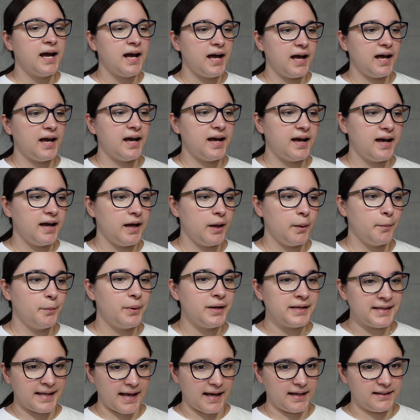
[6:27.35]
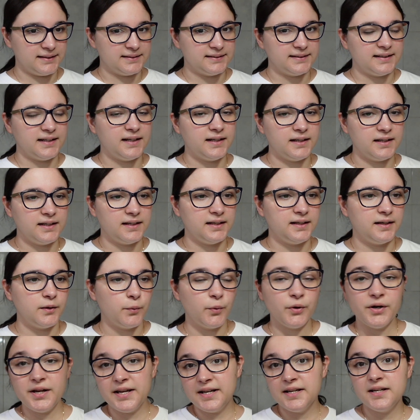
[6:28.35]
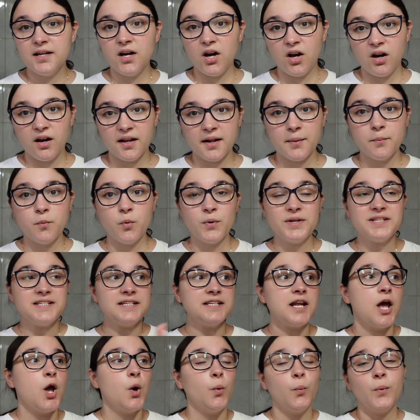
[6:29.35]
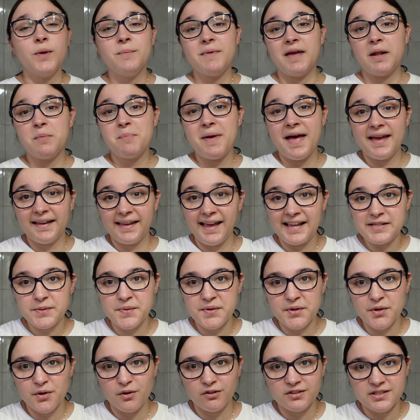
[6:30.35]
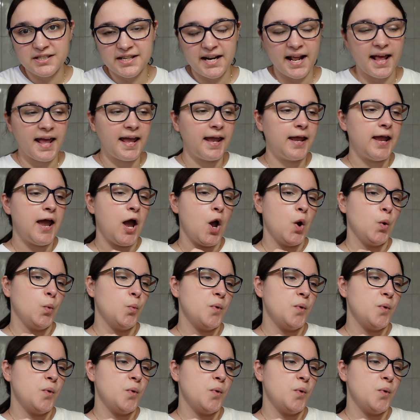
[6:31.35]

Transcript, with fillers: Uh, but yeah, uh, we're in autumn. We did, we made pancakes for the girls today.